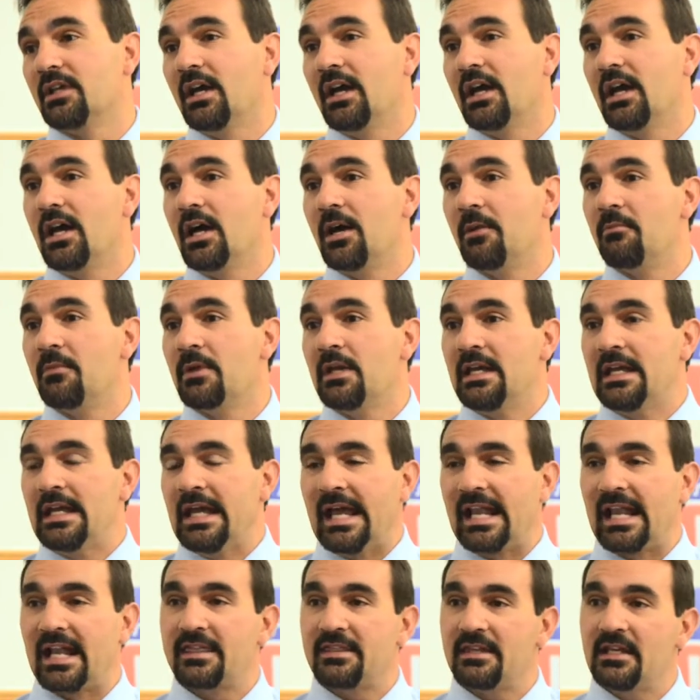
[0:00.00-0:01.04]
And
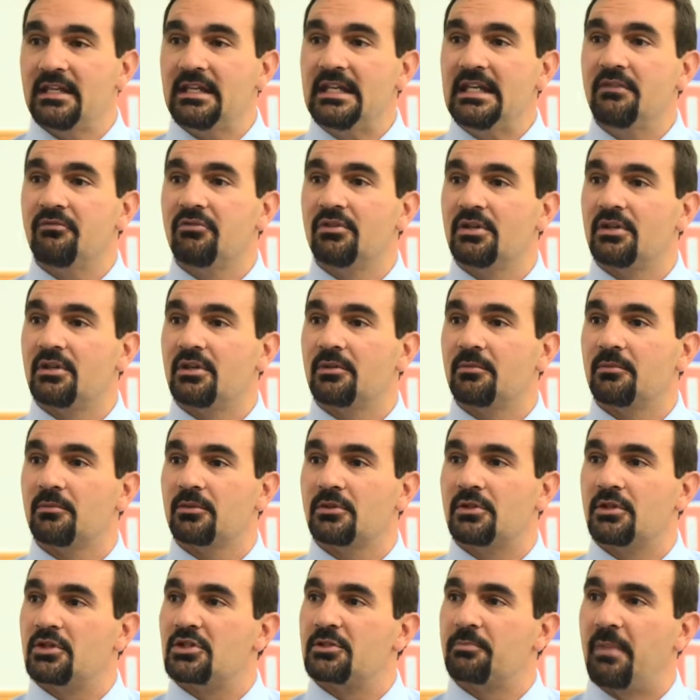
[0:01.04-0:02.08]
I think even to
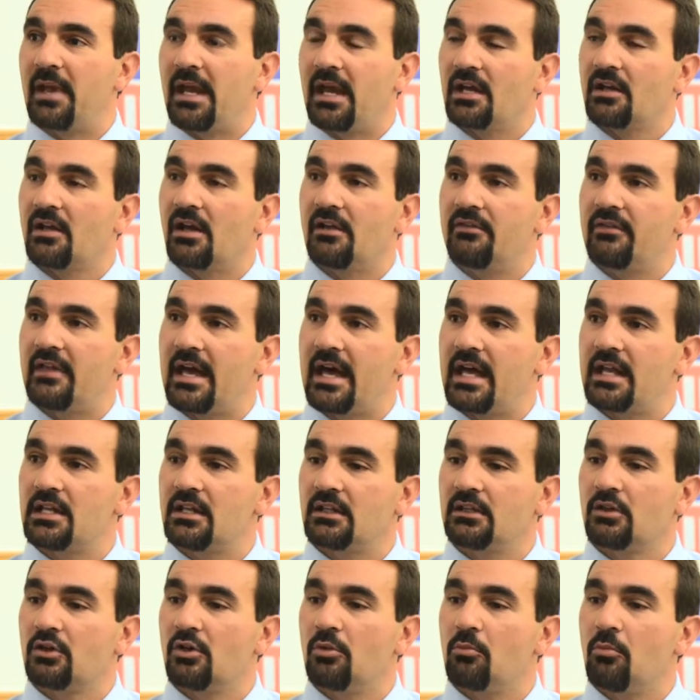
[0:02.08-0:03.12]
expand on that a
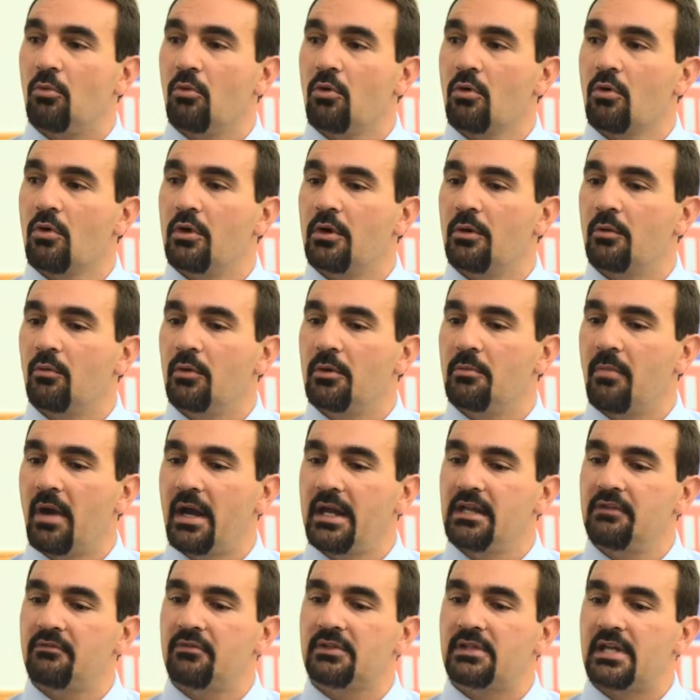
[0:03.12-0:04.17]
little more, we
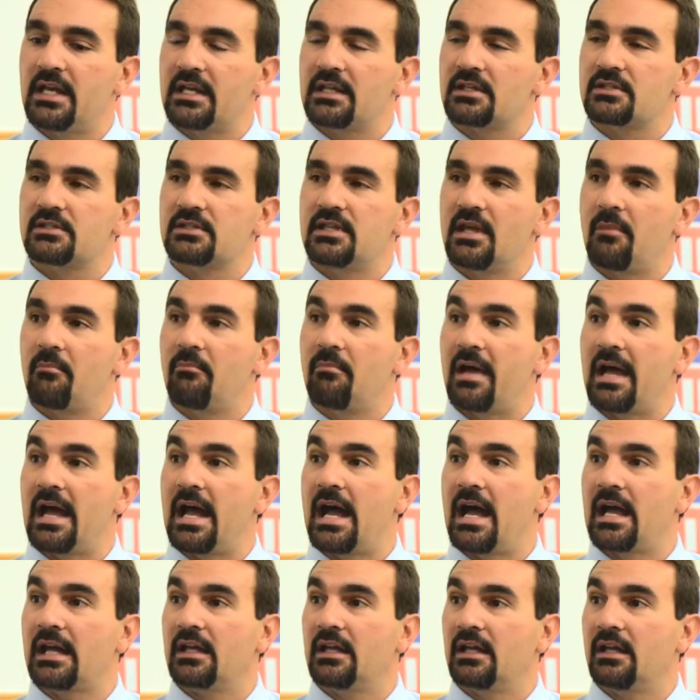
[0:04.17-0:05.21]
might even take a step
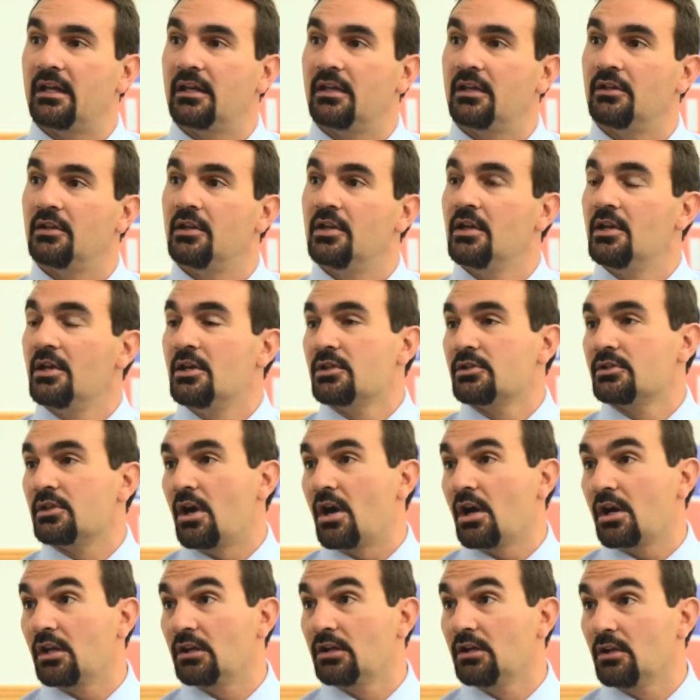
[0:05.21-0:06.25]
back and
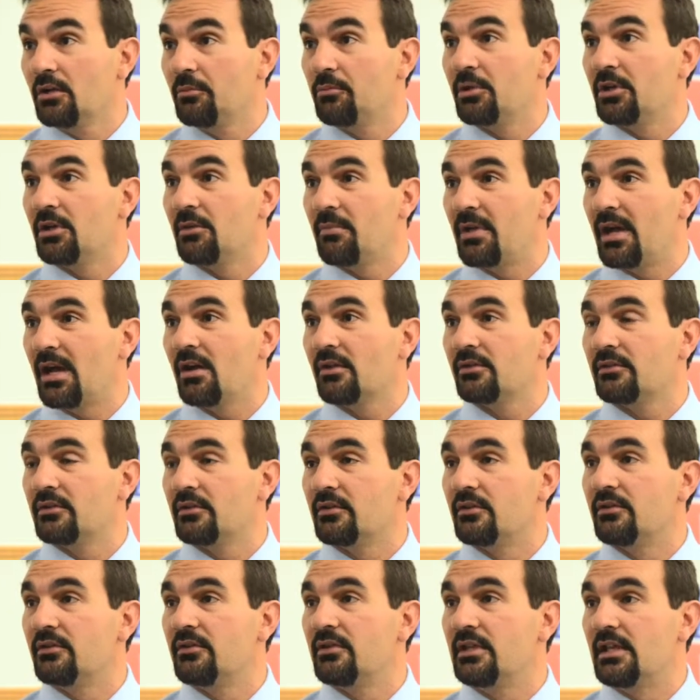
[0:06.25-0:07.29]
talk a little bit about
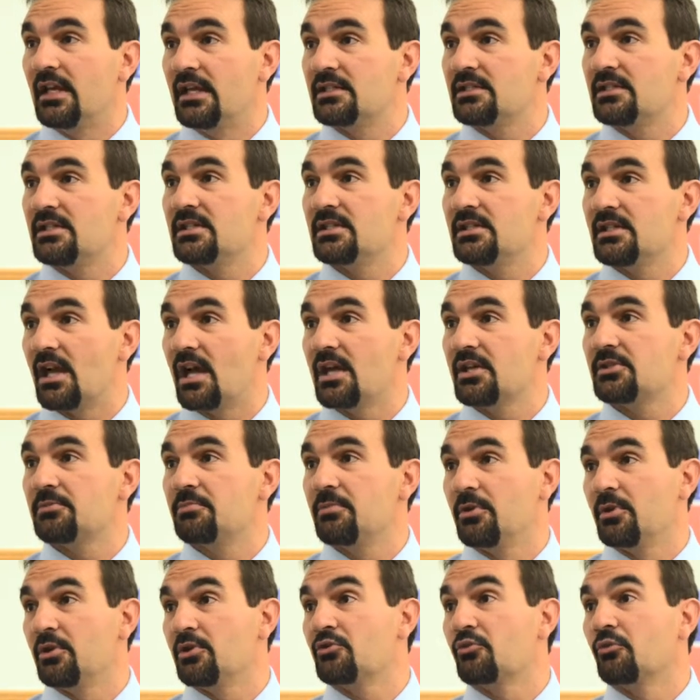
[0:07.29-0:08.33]
the NCCI
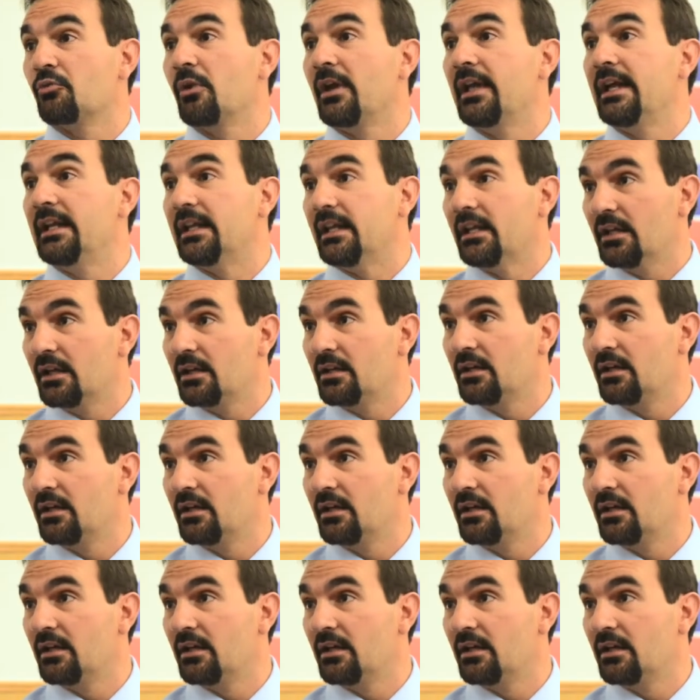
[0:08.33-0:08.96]
experience rating